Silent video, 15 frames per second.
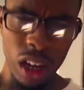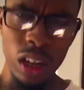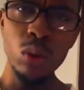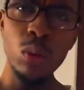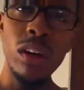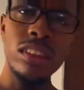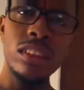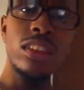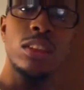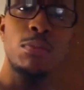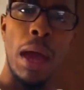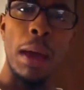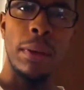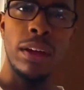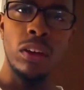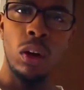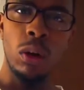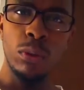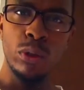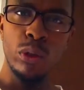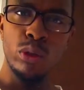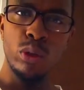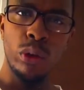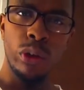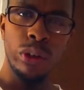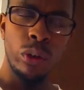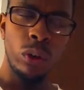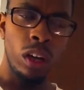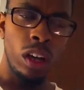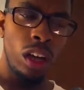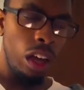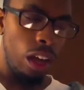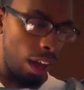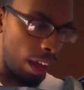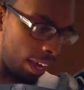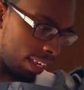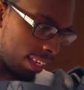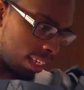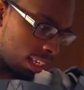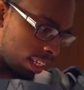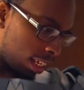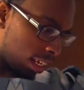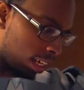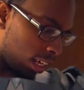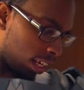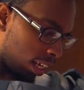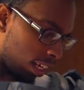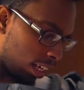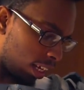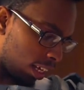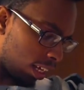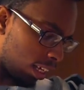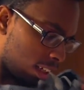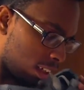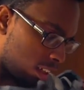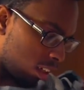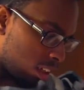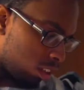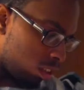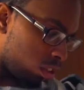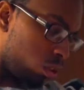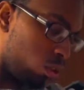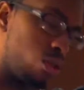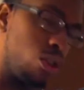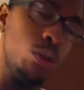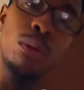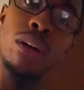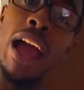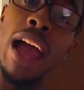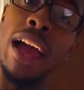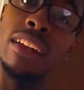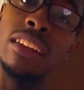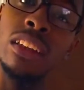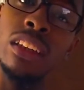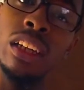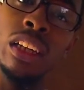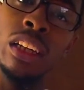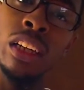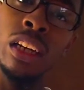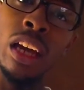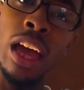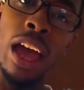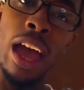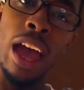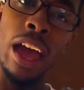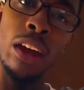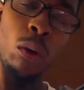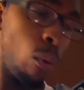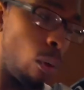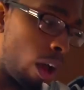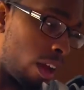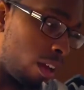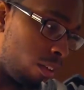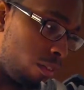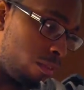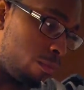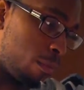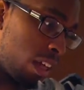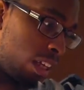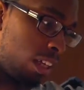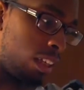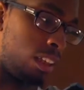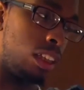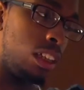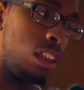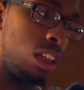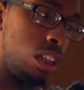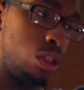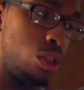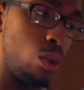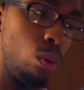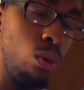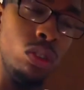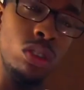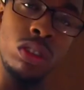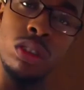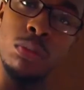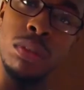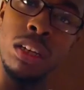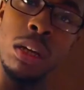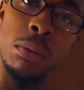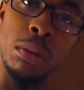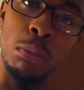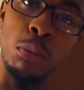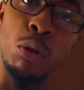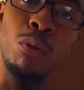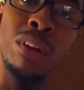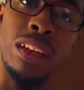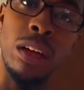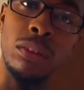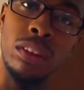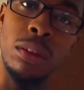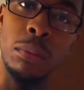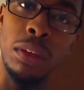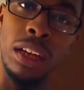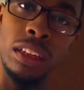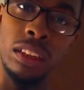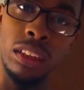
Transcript: was watching this Batman armor tutorial, and the YouTuber actually had a way of making the shoulders be able to move without them like